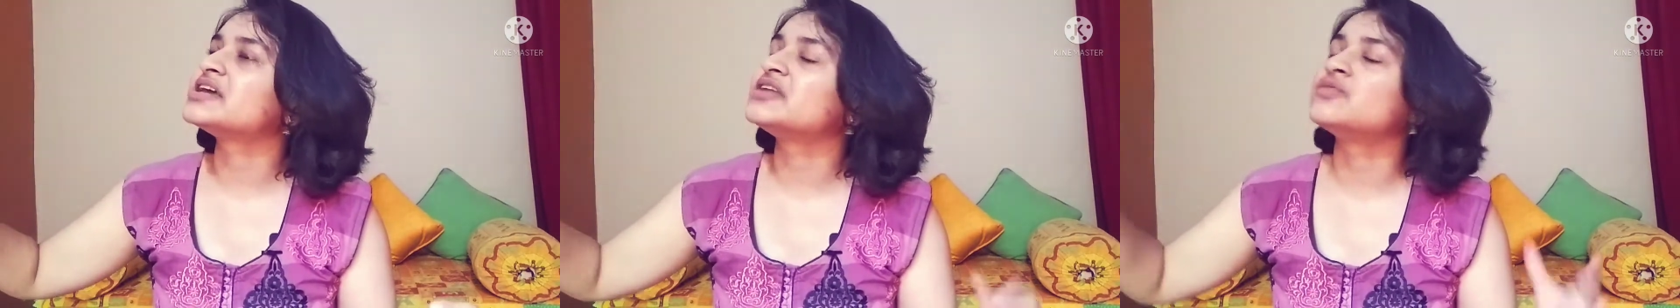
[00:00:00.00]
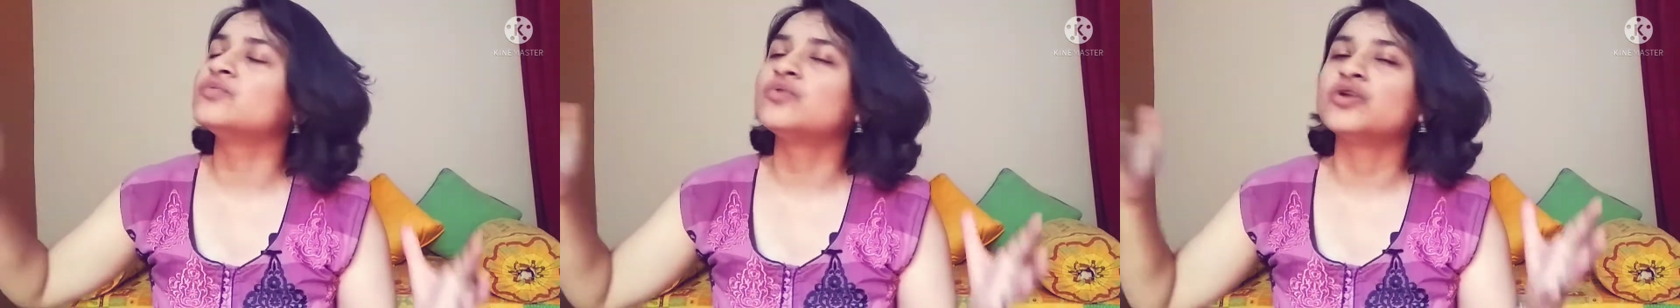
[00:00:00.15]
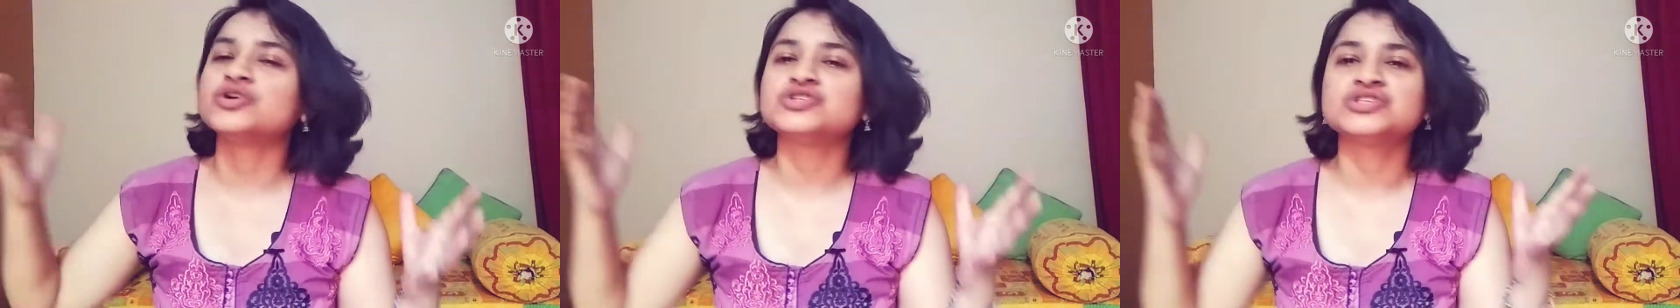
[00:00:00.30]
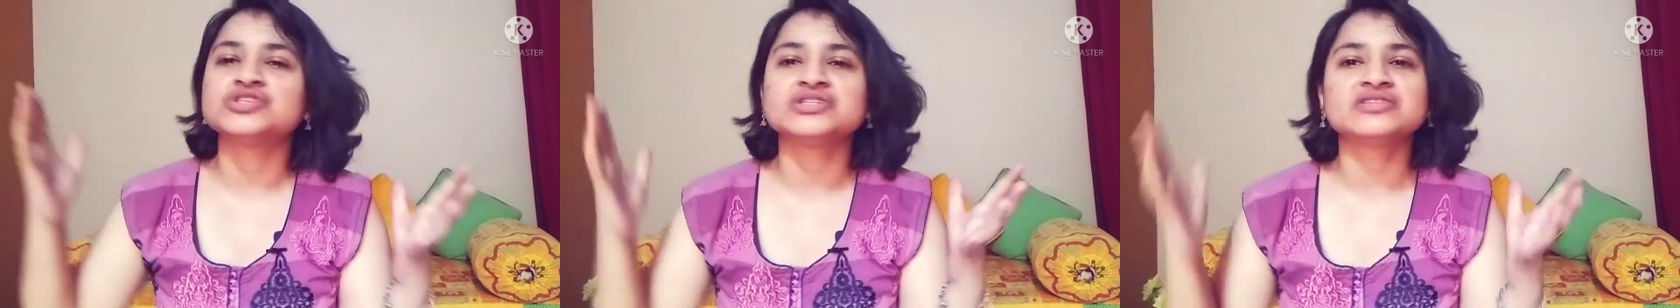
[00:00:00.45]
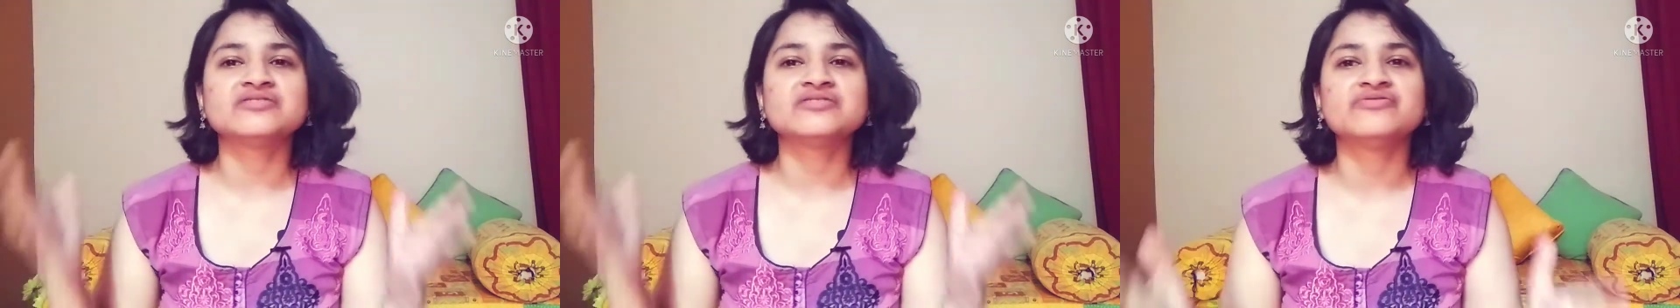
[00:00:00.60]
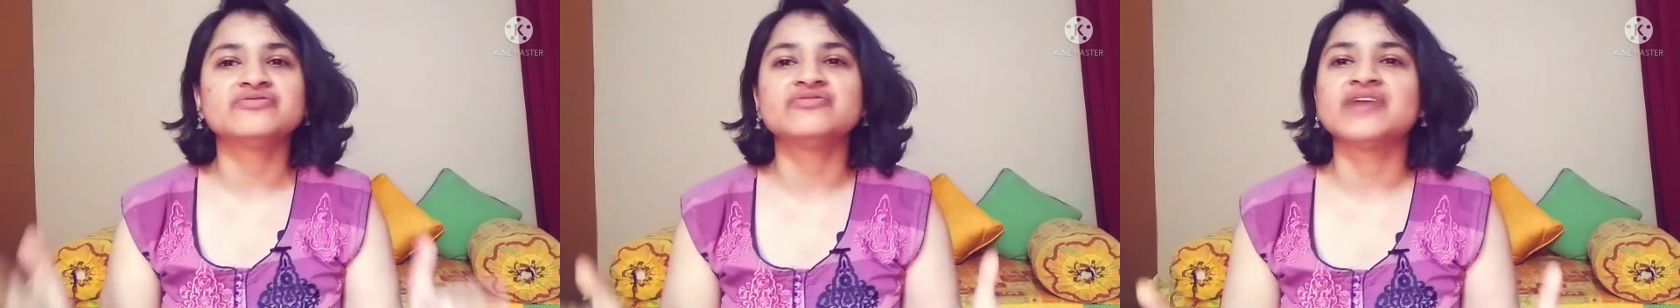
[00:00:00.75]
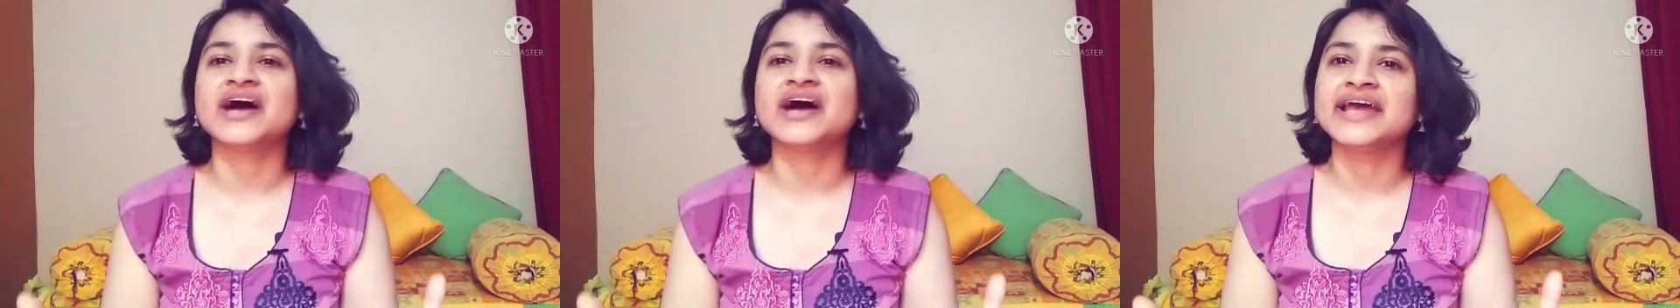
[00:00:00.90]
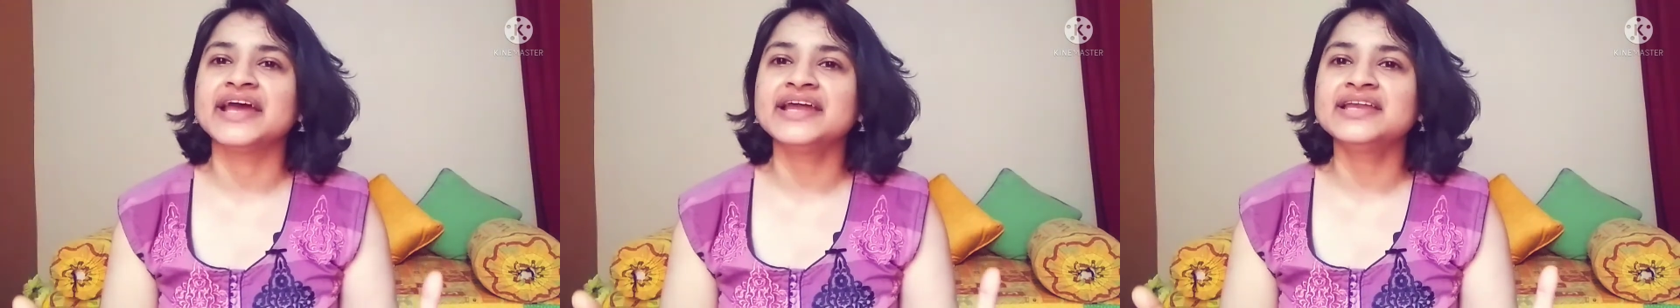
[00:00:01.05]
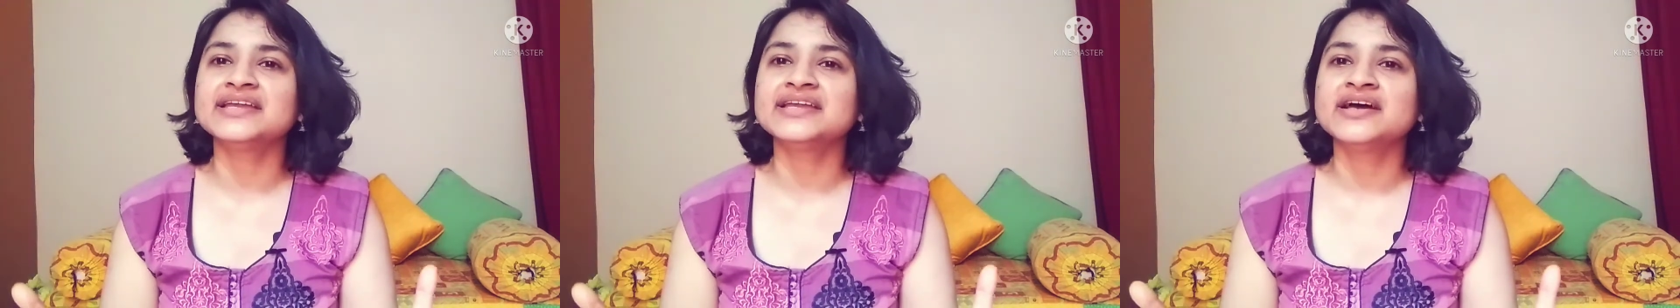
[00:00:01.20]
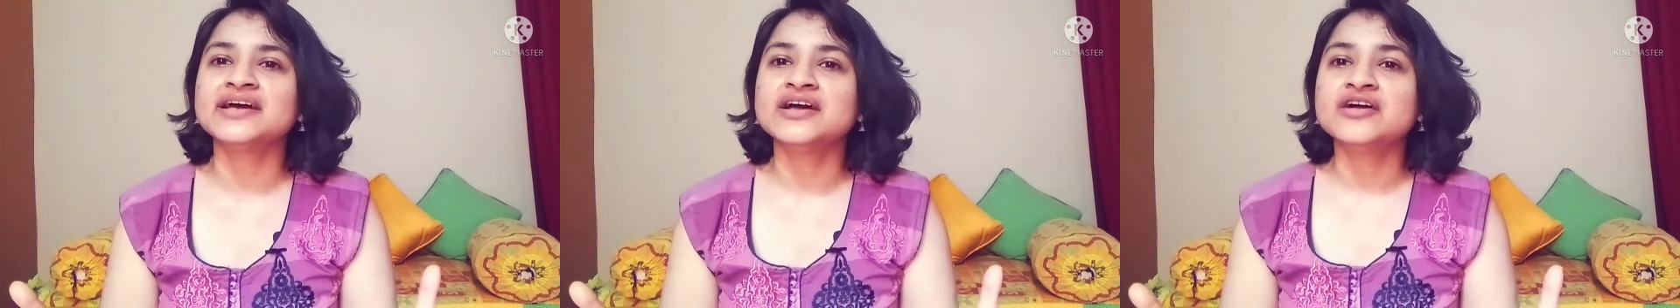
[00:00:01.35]
in watching the
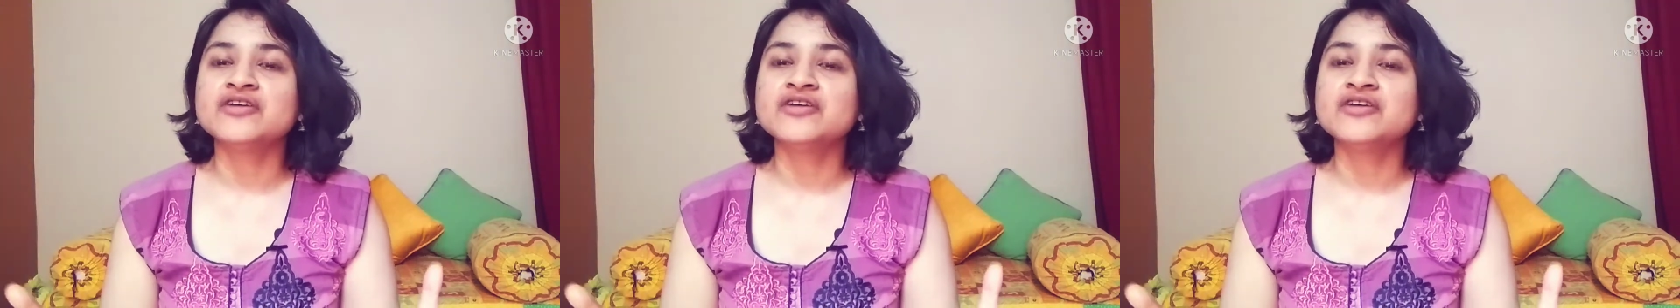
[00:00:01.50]
fight,